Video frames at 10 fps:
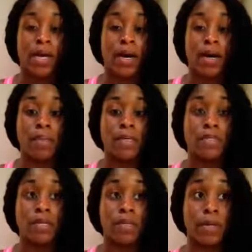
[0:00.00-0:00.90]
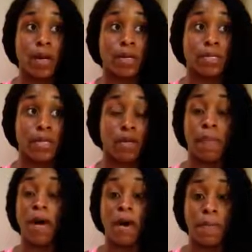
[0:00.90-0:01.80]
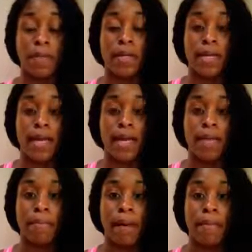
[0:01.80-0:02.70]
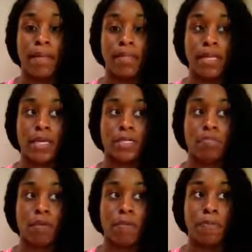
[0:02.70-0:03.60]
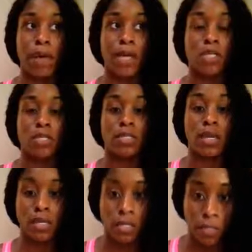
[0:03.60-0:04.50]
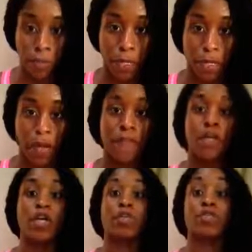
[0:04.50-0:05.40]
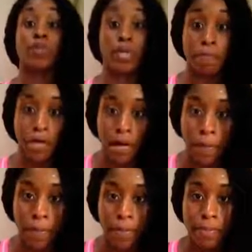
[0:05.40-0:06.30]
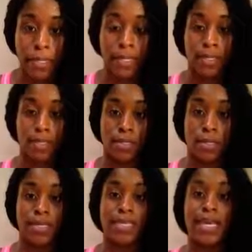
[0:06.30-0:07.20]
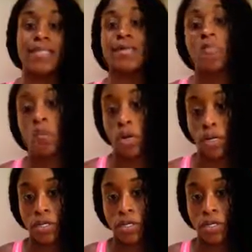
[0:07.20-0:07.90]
It's going to be hard to keep up. And my main thing is people actually staying disciplined enough to keep up, because it takes some work.